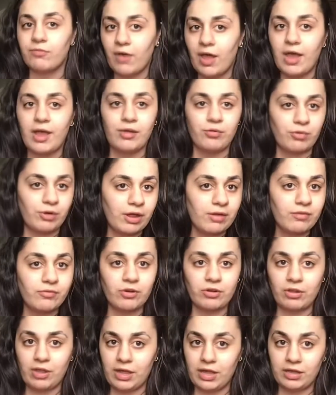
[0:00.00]
fine,
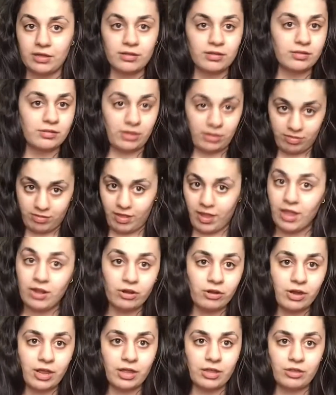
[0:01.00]
whatever, like, it's the
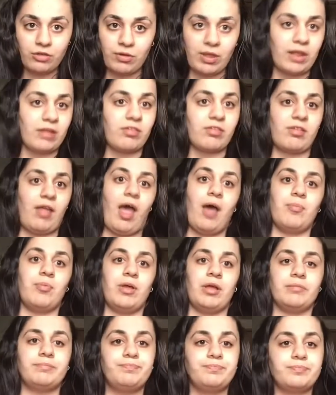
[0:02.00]
internet, you can't stop
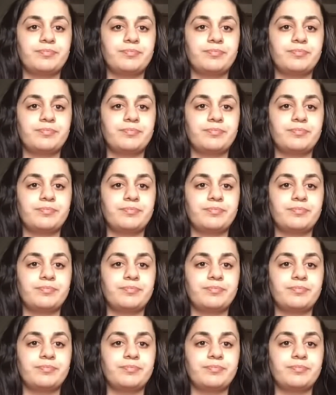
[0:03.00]
it.